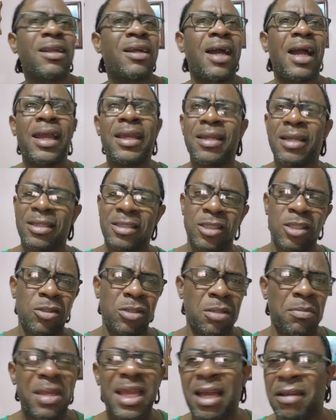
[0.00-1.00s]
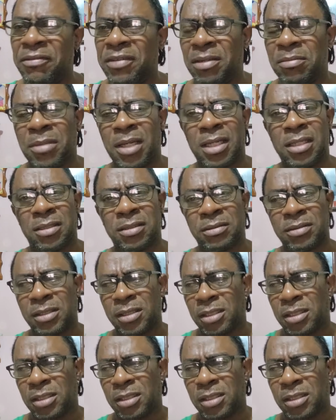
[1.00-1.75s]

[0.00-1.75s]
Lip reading: kind of something. Me have it, man.